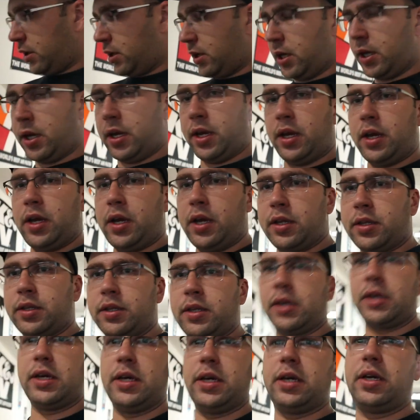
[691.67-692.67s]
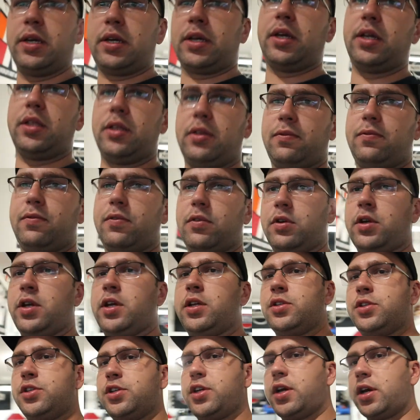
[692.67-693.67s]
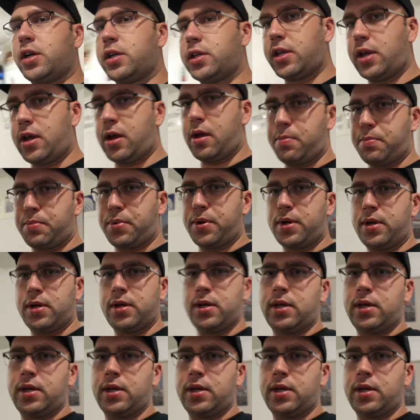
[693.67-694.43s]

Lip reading: and get the front end jacked up,